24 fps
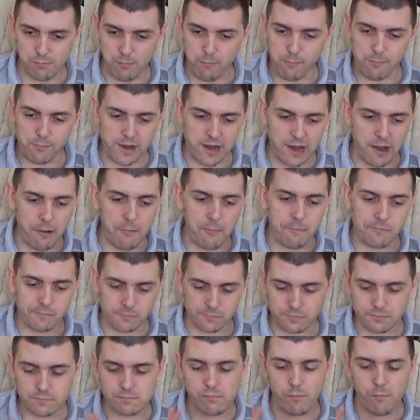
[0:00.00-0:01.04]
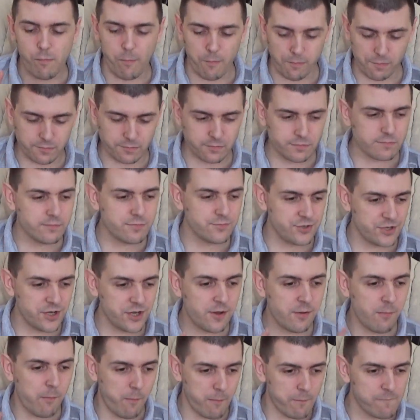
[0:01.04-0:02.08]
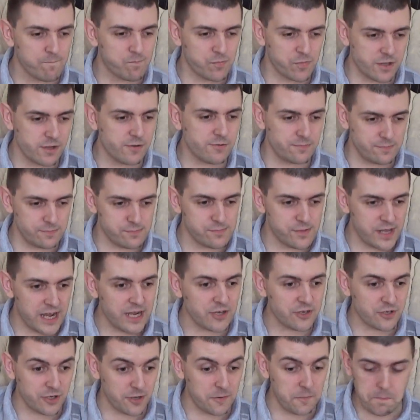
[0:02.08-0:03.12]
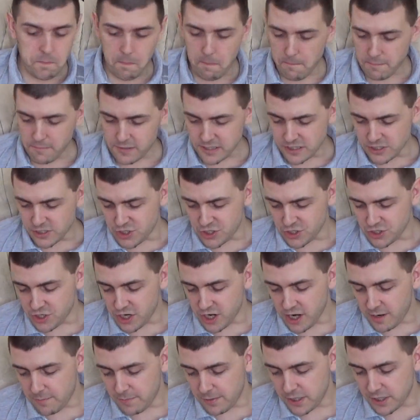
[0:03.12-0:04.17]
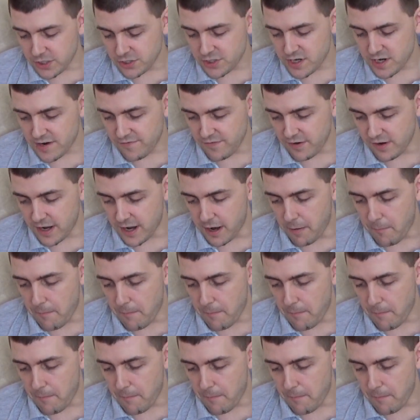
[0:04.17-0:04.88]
yeah, see, that's a Starburst, definitely